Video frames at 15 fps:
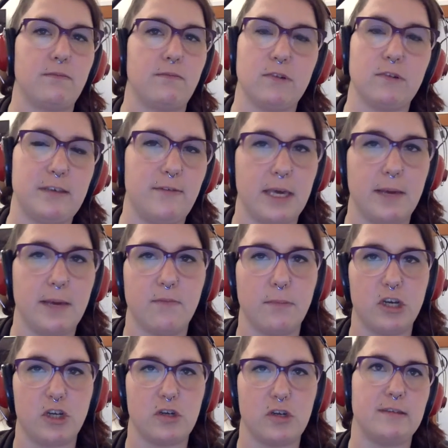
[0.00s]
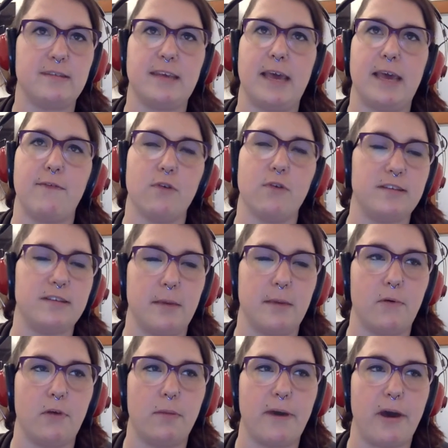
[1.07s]
receiving information, say, for
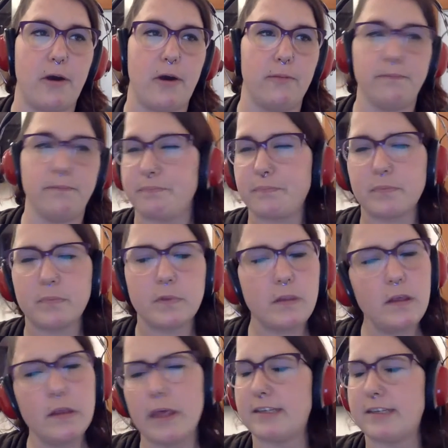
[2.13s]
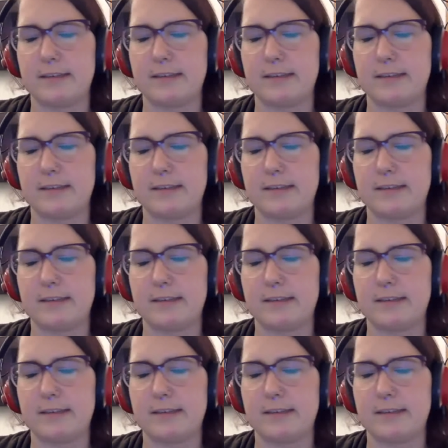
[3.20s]
example, about like